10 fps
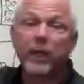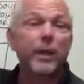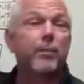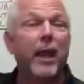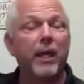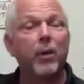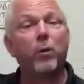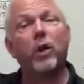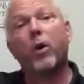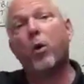we're going to pay
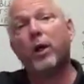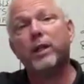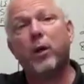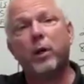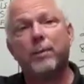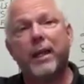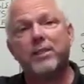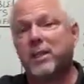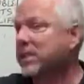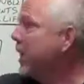you on an ongoing
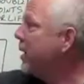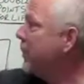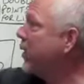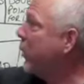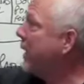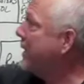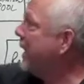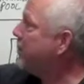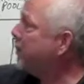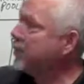basis between
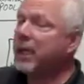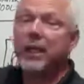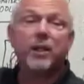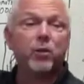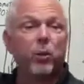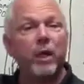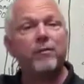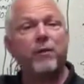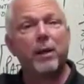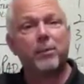10% and
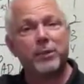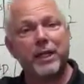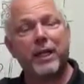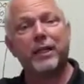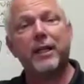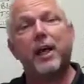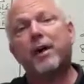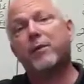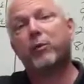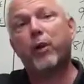25%
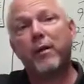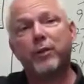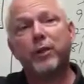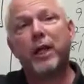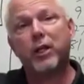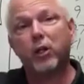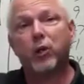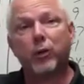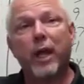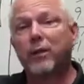of the revenue that you
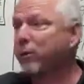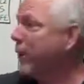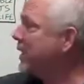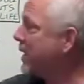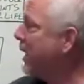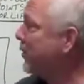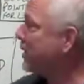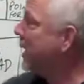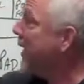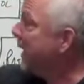create through these
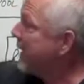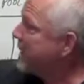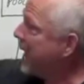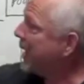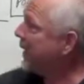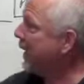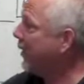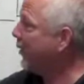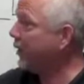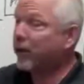sales. The second thing
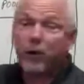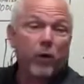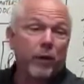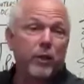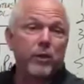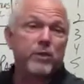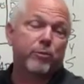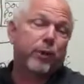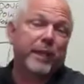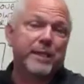you're going to do is
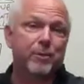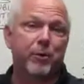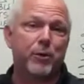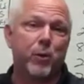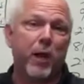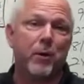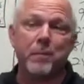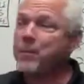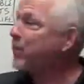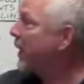really simple as
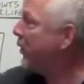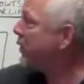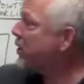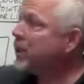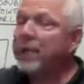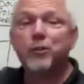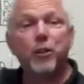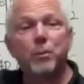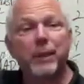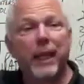well. You're just going to
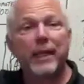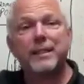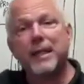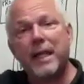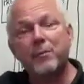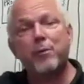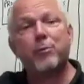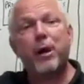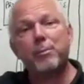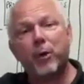duplicate a team of
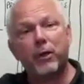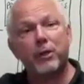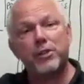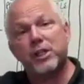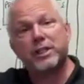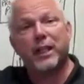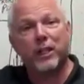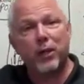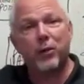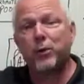brand partners just
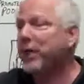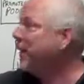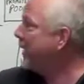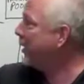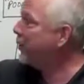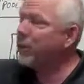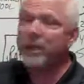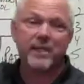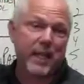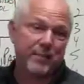like you that are doing
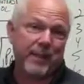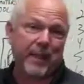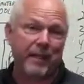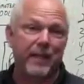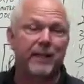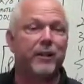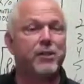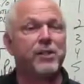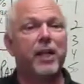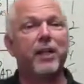the same thing. They're
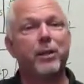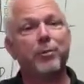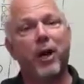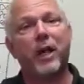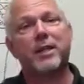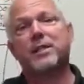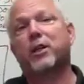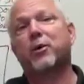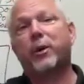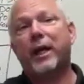selling the products,
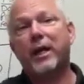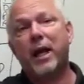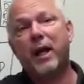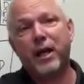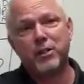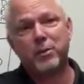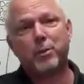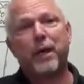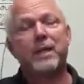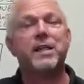they're creating a customer
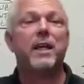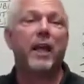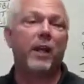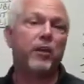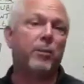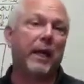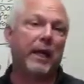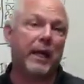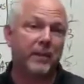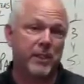base, and you're
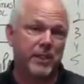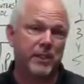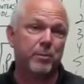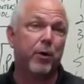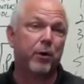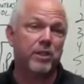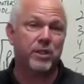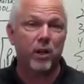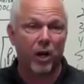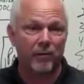making commissions and
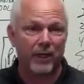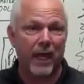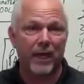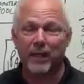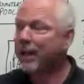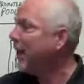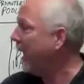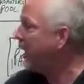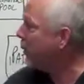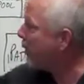bonuses off of that.
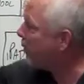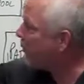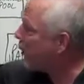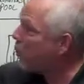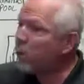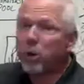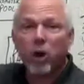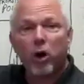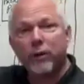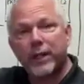And then we fuel
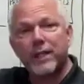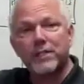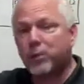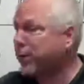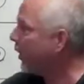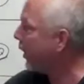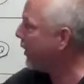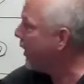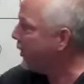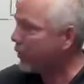all this with
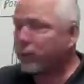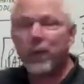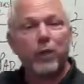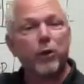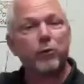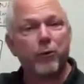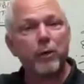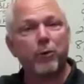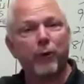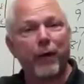our 3-year free
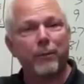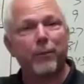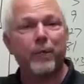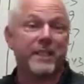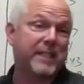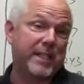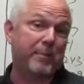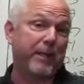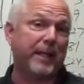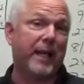program, which is
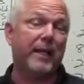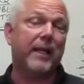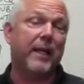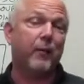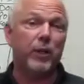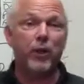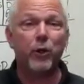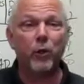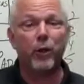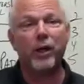simply that when
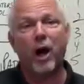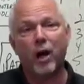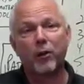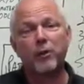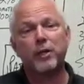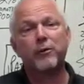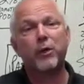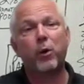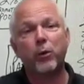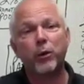you're on an auto
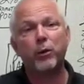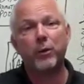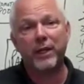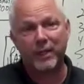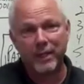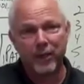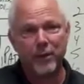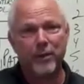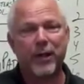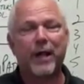delivery order with
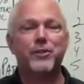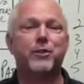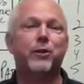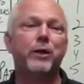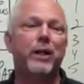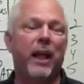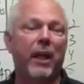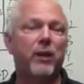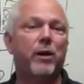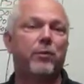Nerium International
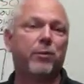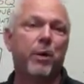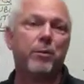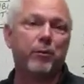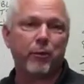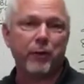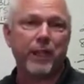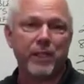and you have 3 preferred